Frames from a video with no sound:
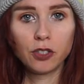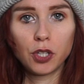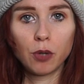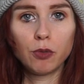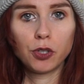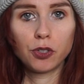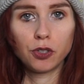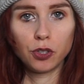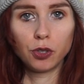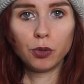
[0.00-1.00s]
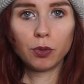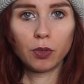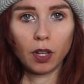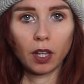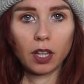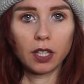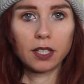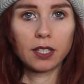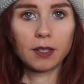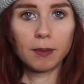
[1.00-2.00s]
Don't just do the
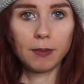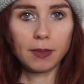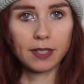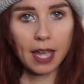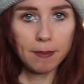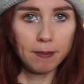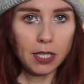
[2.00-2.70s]
same